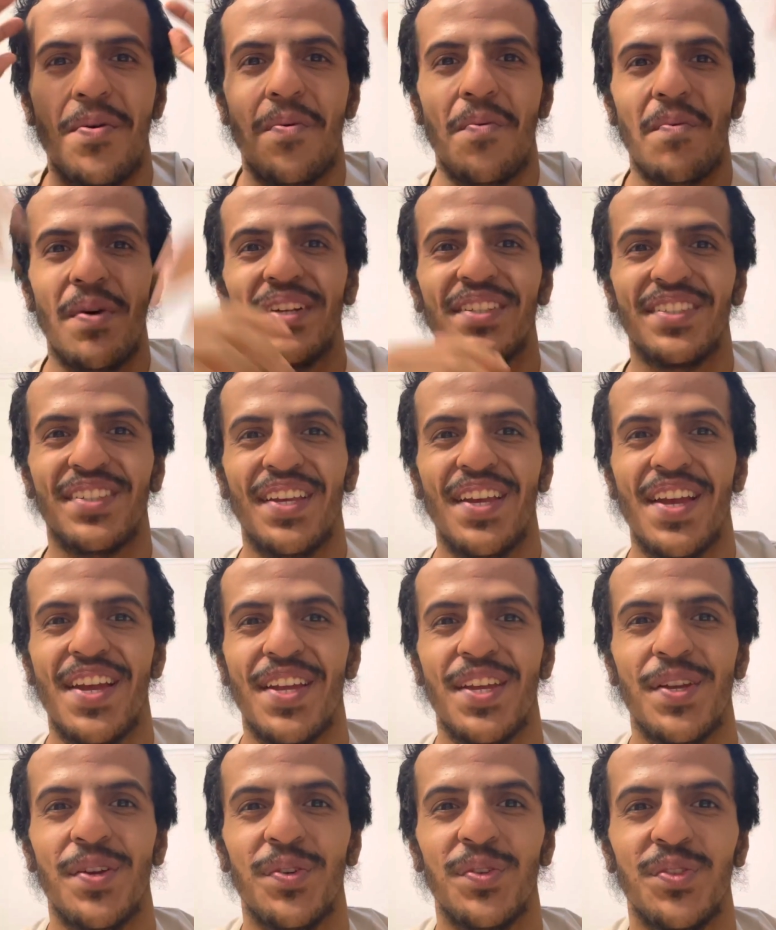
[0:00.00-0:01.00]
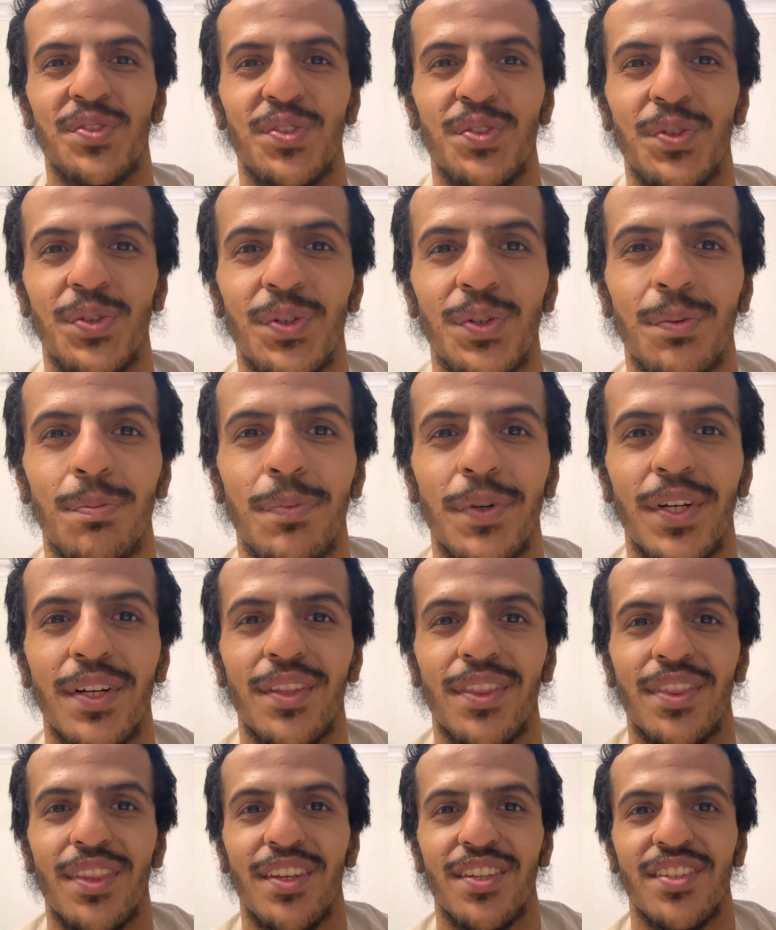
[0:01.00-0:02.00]
Where's your YouTube?
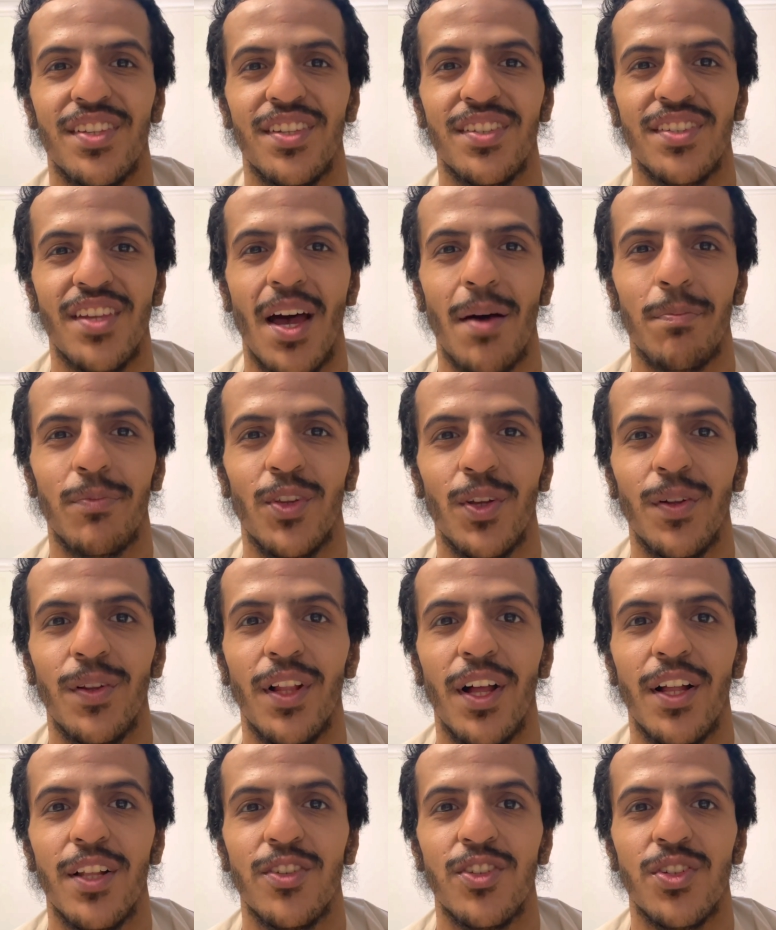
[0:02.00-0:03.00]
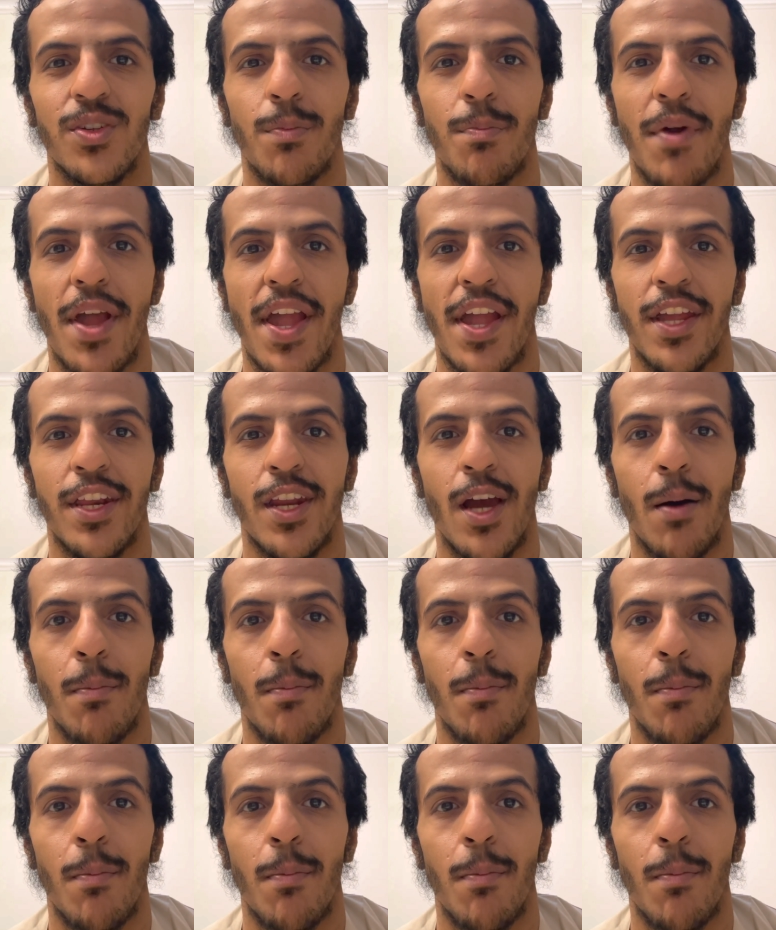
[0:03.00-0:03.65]
This is Abdullah Al-Subayn.